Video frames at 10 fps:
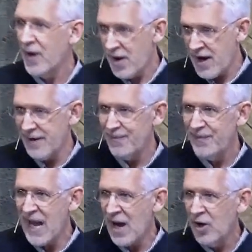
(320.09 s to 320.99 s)
All right?
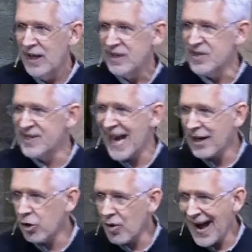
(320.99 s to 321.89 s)
Now,
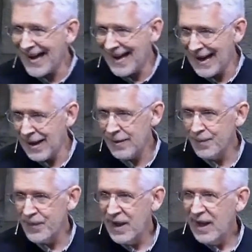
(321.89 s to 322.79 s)
Zechariah
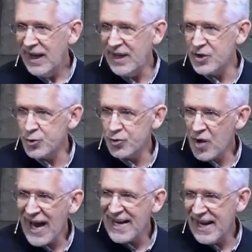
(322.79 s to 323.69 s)
is
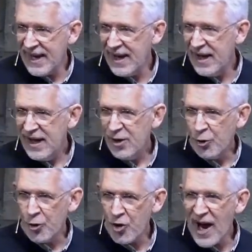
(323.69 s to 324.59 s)
writing
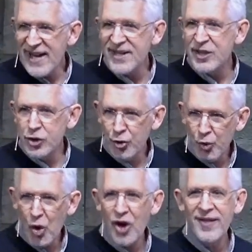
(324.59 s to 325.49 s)
right
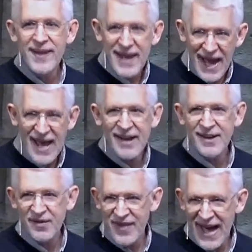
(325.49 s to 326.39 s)
toward the
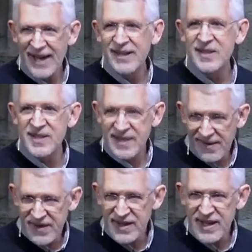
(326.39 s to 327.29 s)
end of that
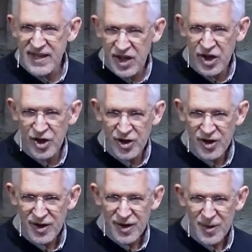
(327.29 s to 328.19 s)
70
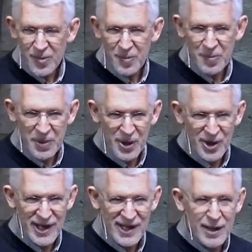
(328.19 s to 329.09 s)
year period.